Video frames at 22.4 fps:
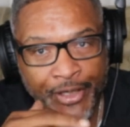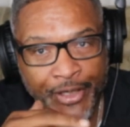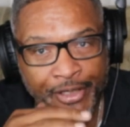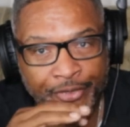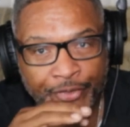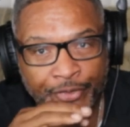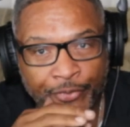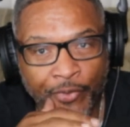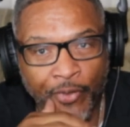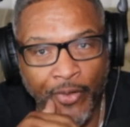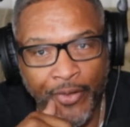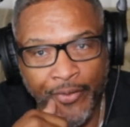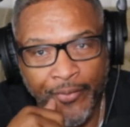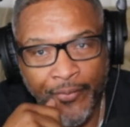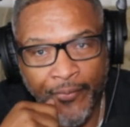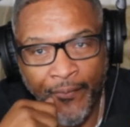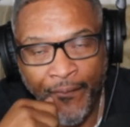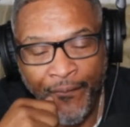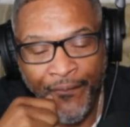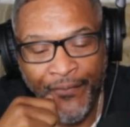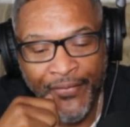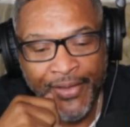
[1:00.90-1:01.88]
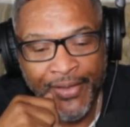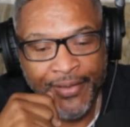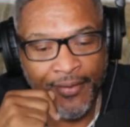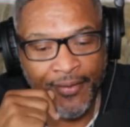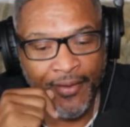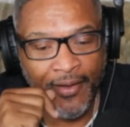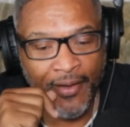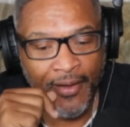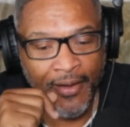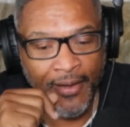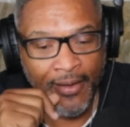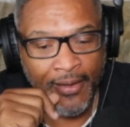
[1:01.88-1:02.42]
it to work.
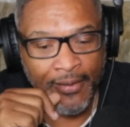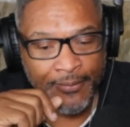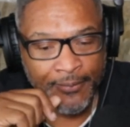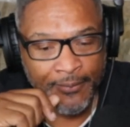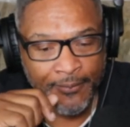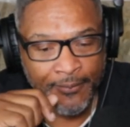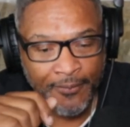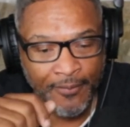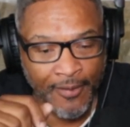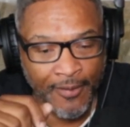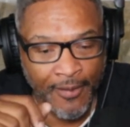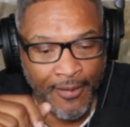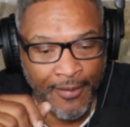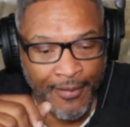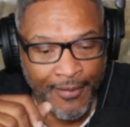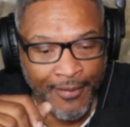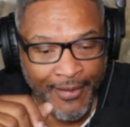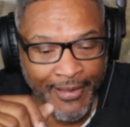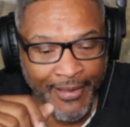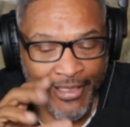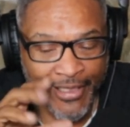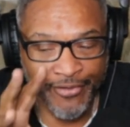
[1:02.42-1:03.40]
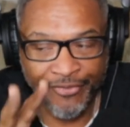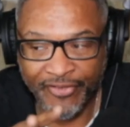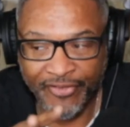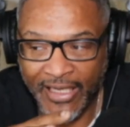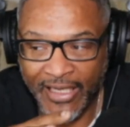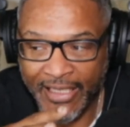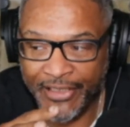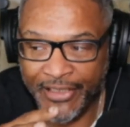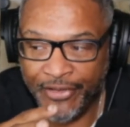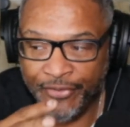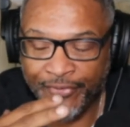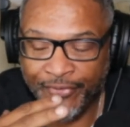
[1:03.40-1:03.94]
Uh, next
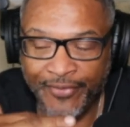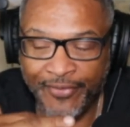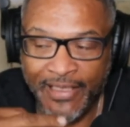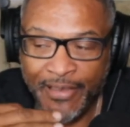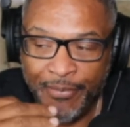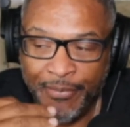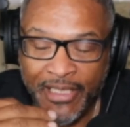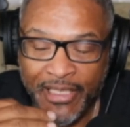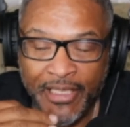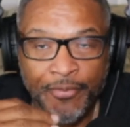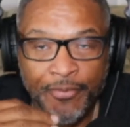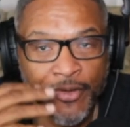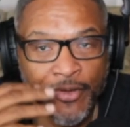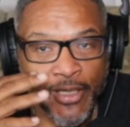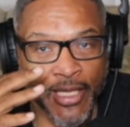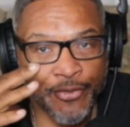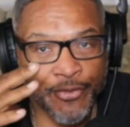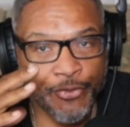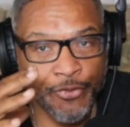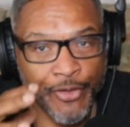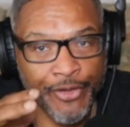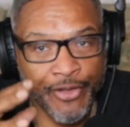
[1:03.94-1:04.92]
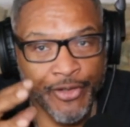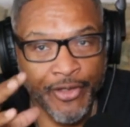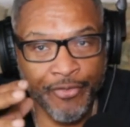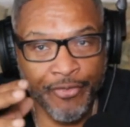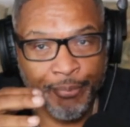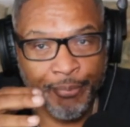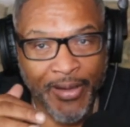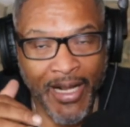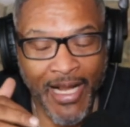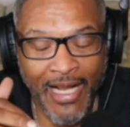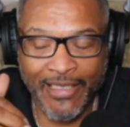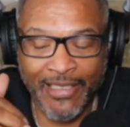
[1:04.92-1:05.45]
time you see me, when I do another
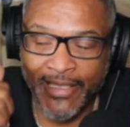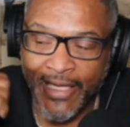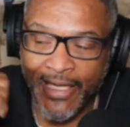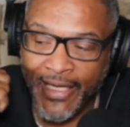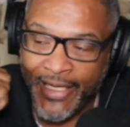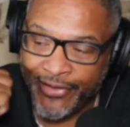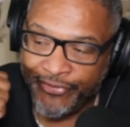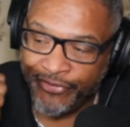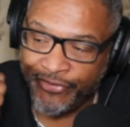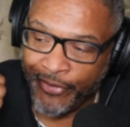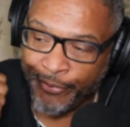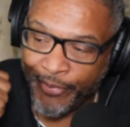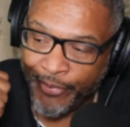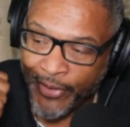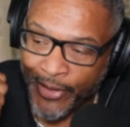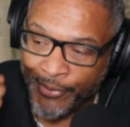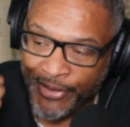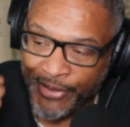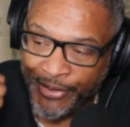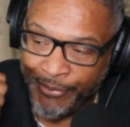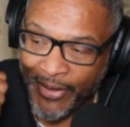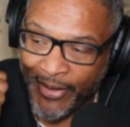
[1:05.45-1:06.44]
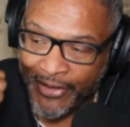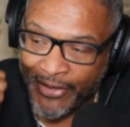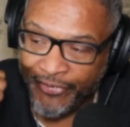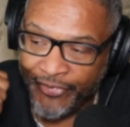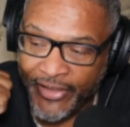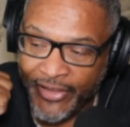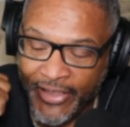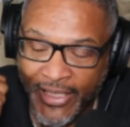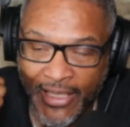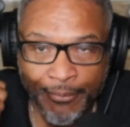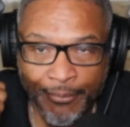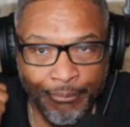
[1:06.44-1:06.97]
podcast, y'all probably might
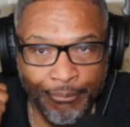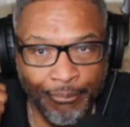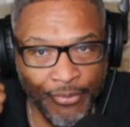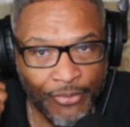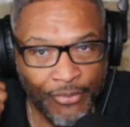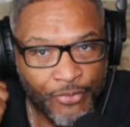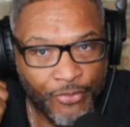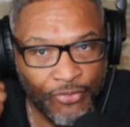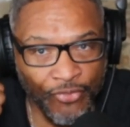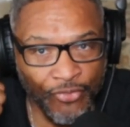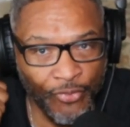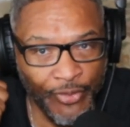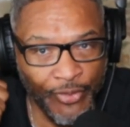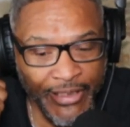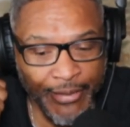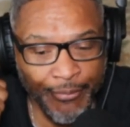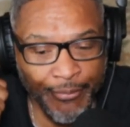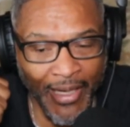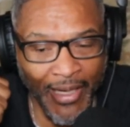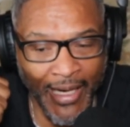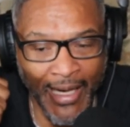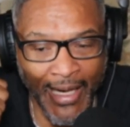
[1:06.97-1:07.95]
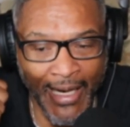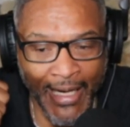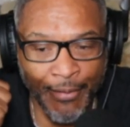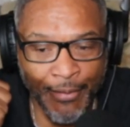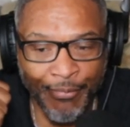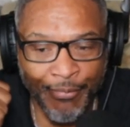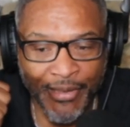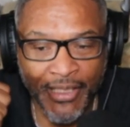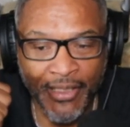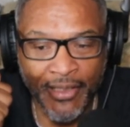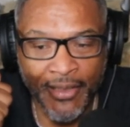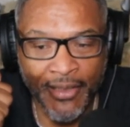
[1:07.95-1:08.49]
see that blue screen behind
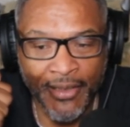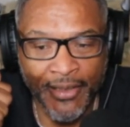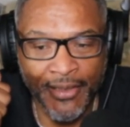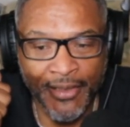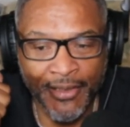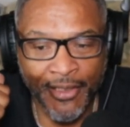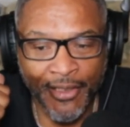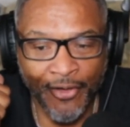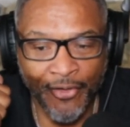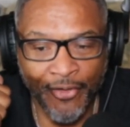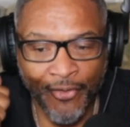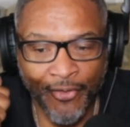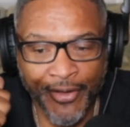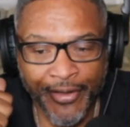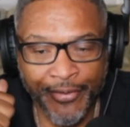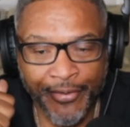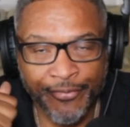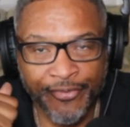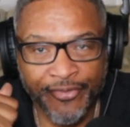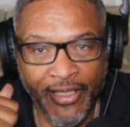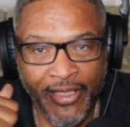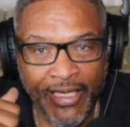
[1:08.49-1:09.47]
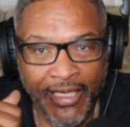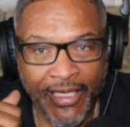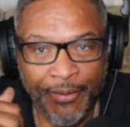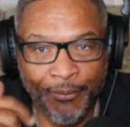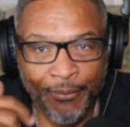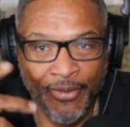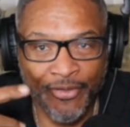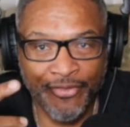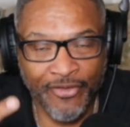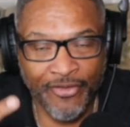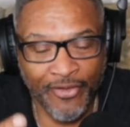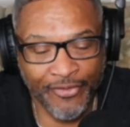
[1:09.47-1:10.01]
me. You know what I'm saying?
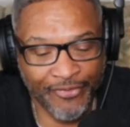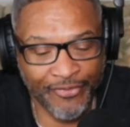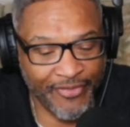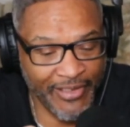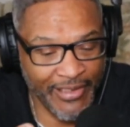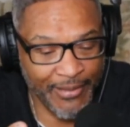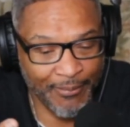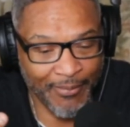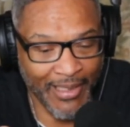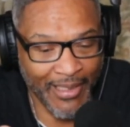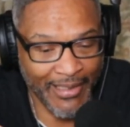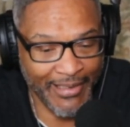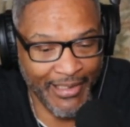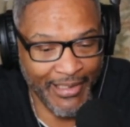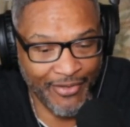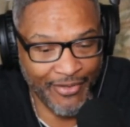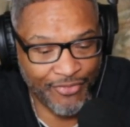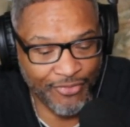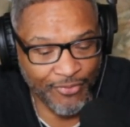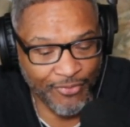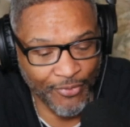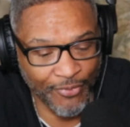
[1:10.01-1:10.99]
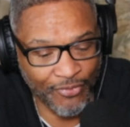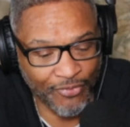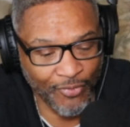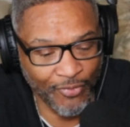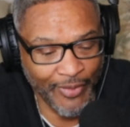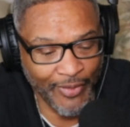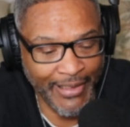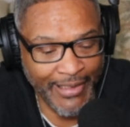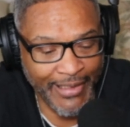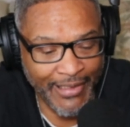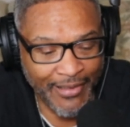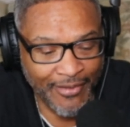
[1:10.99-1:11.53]
But y'all seen my intro
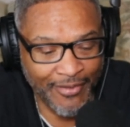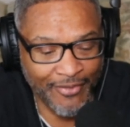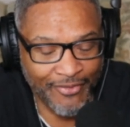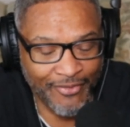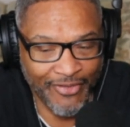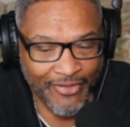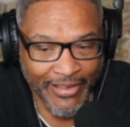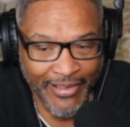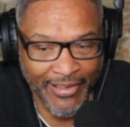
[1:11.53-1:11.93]
screen. Check it